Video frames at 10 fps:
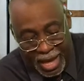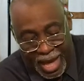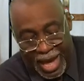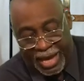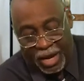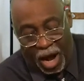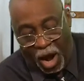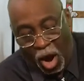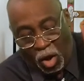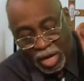and
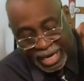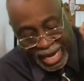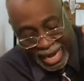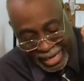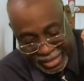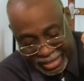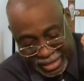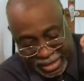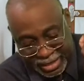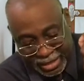
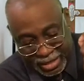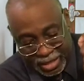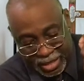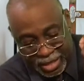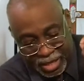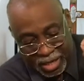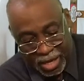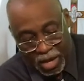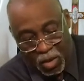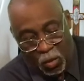holiness,
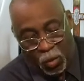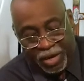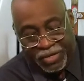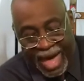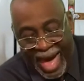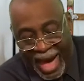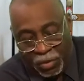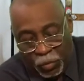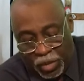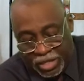
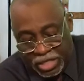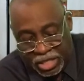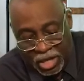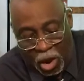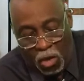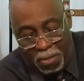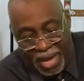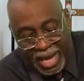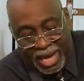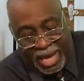without which no
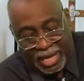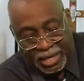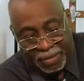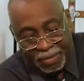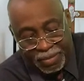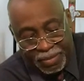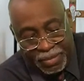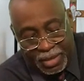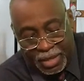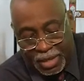man
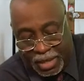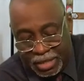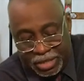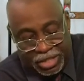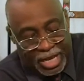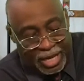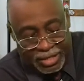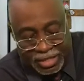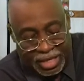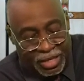shall
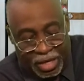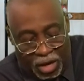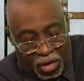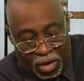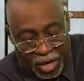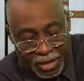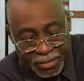see the Lord.